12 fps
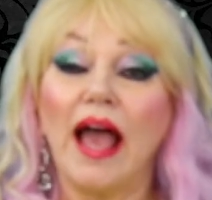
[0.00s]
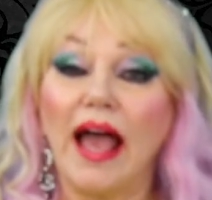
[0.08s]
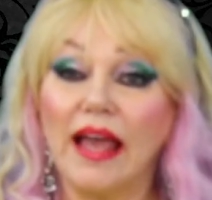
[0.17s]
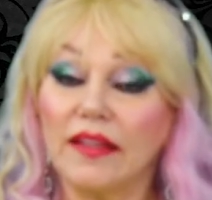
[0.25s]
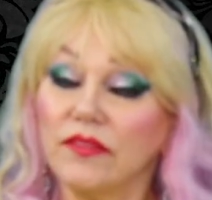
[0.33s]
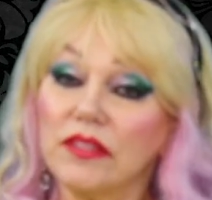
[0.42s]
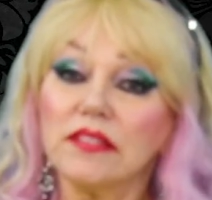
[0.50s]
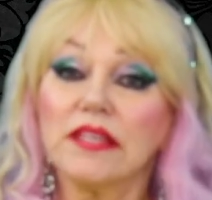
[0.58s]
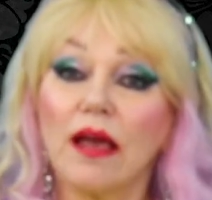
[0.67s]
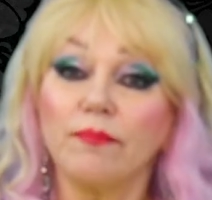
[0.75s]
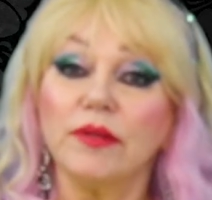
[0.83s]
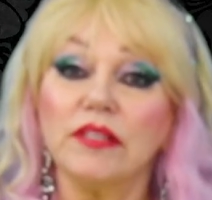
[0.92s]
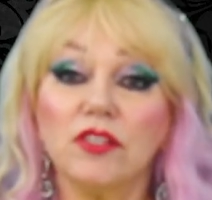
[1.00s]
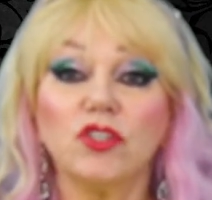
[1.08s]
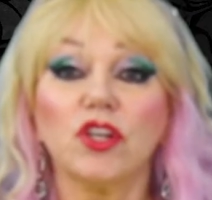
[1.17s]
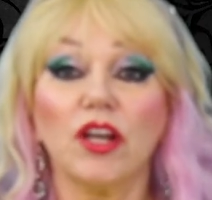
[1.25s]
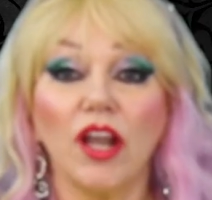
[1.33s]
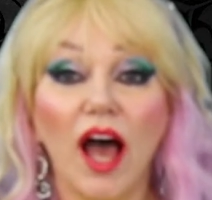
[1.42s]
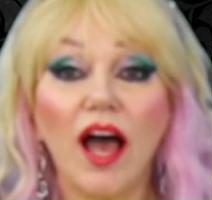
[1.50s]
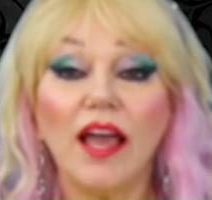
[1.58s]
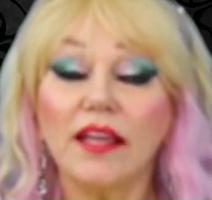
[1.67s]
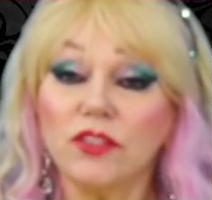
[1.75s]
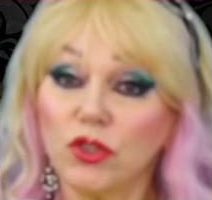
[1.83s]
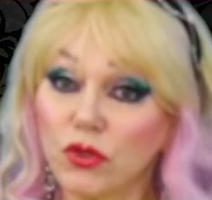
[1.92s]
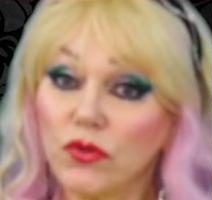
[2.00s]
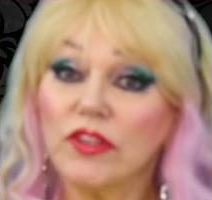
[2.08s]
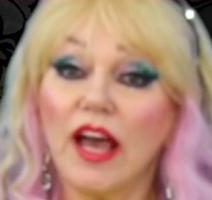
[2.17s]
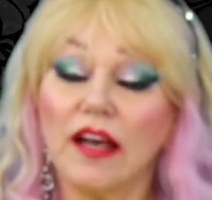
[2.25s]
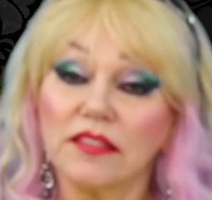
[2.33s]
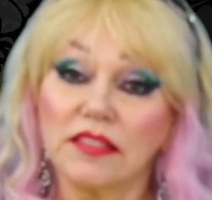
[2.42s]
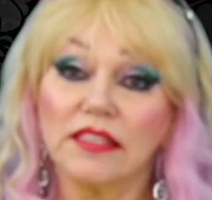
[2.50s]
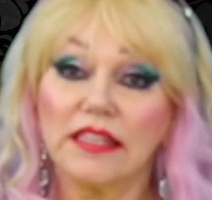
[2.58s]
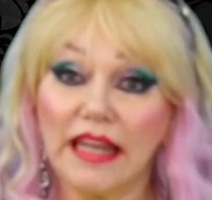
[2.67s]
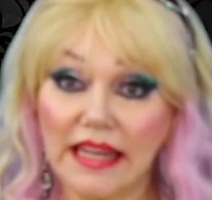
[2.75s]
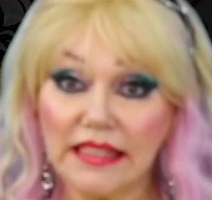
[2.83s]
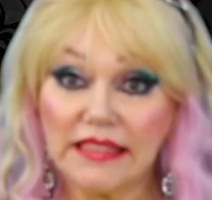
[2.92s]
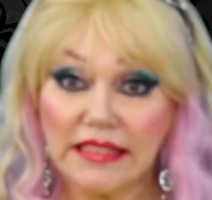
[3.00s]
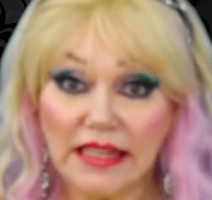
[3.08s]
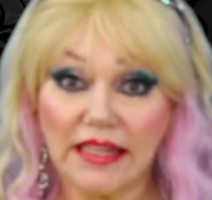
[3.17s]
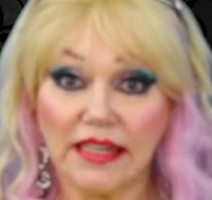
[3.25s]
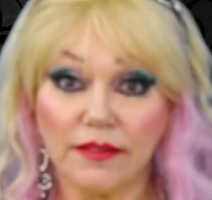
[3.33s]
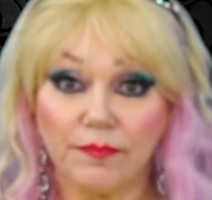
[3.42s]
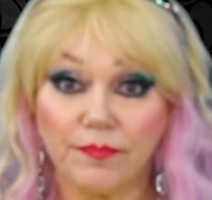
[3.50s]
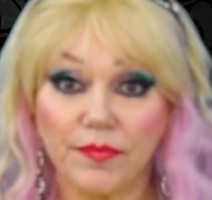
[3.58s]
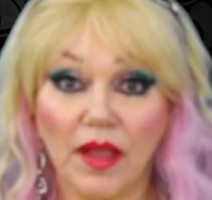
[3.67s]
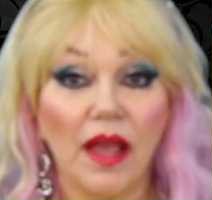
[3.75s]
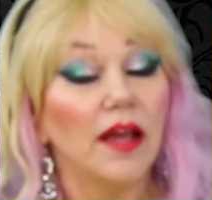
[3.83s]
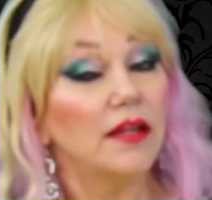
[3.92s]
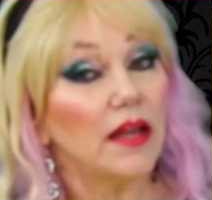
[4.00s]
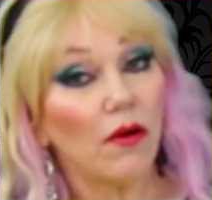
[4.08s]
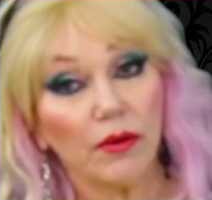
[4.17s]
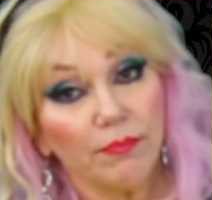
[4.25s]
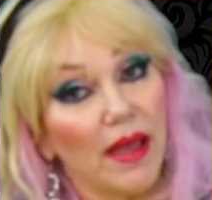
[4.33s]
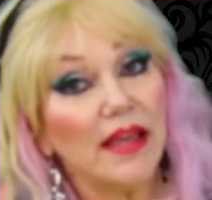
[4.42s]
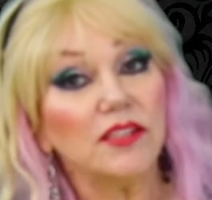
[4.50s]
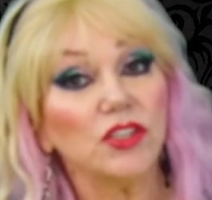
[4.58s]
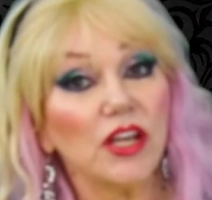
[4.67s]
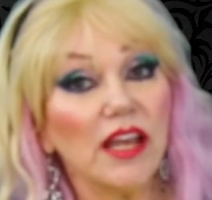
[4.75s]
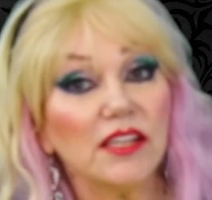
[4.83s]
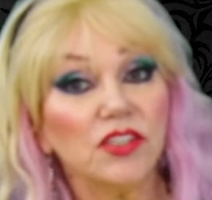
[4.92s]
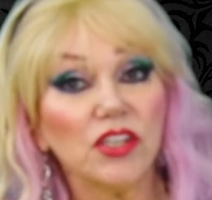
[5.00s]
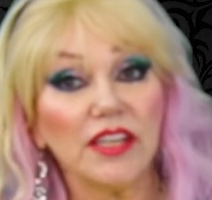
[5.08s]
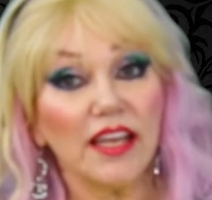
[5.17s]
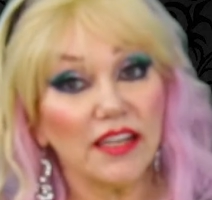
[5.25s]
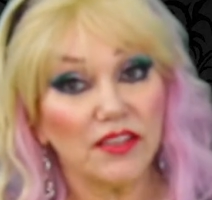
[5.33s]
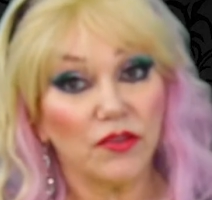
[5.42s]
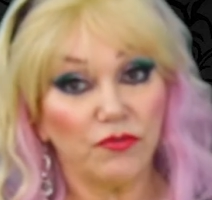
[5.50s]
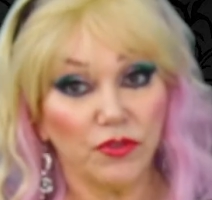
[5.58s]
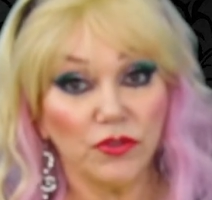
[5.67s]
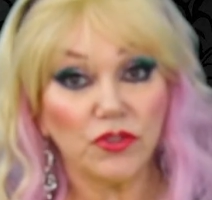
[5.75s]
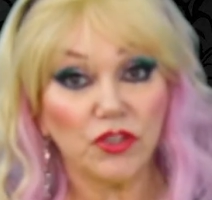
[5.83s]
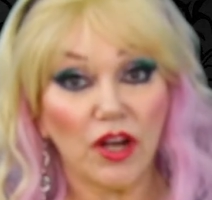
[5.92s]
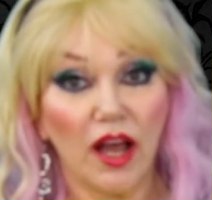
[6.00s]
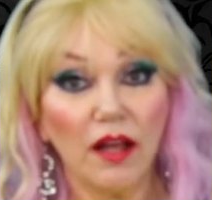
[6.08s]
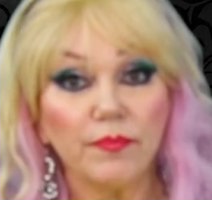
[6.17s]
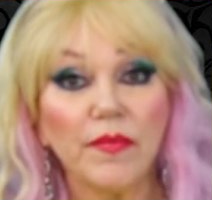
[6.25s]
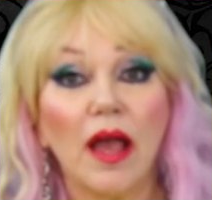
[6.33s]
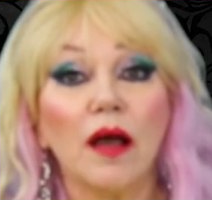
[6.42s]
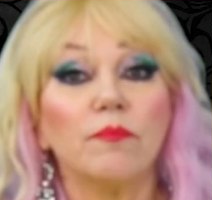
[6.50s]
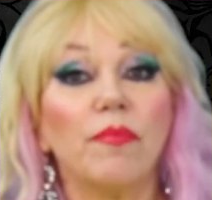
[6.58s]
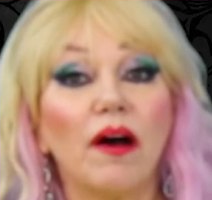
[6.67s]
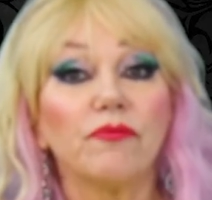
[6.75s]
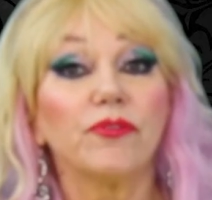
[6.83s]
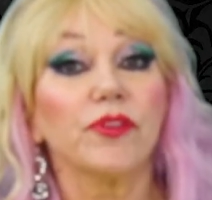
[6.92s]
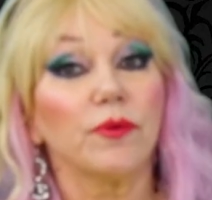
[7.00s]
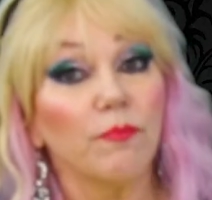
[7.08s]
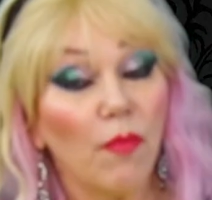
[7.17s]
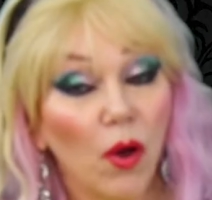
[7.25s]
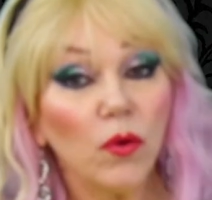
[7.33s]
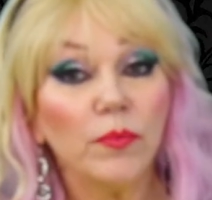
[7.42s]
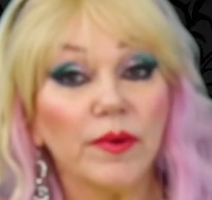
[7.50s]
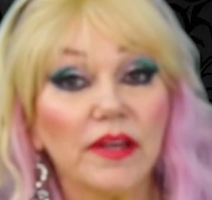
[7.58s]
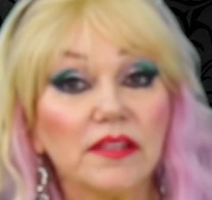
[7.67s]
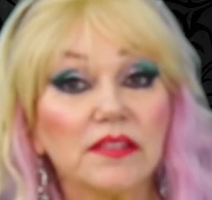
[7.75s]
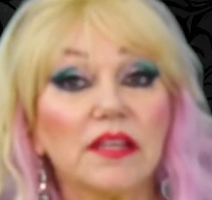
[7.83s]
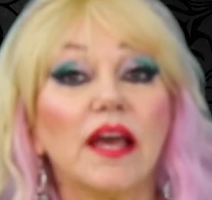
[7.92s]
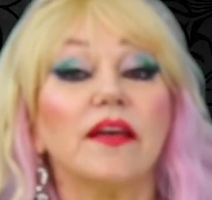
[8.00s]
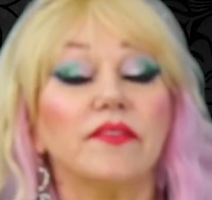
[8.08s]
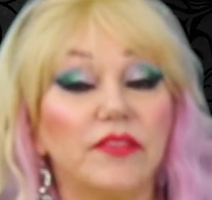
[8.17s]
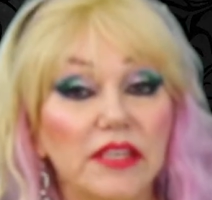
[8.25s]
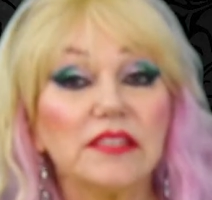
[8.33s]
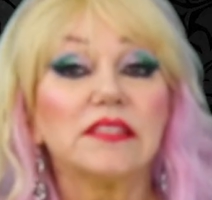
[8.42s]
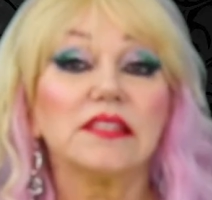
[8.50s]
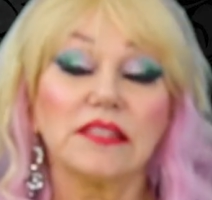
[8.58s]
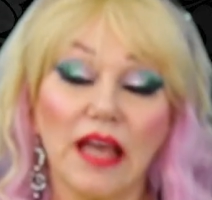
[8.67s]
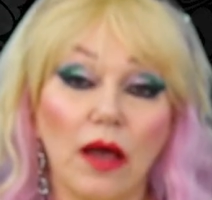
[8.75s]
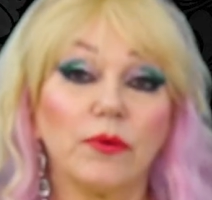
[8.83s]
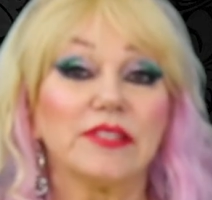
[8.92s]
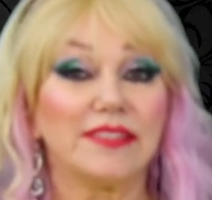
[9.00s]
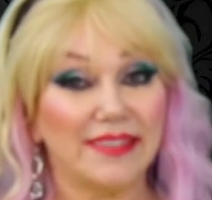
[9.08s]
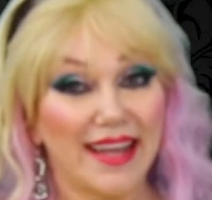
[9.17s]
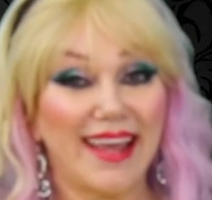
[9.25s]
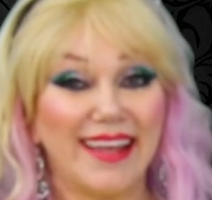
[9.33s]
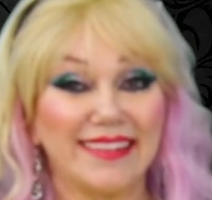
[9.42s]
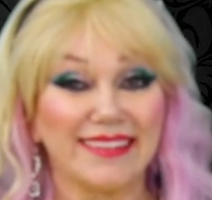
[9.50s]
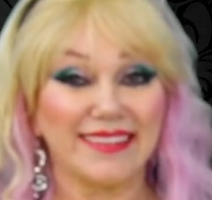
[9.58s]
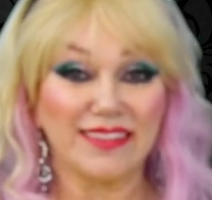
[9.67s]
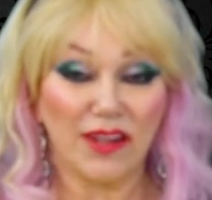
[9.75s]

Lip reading: And this happened in July 2018. Now, it may change again in the future, but for the moment, this is how it stands,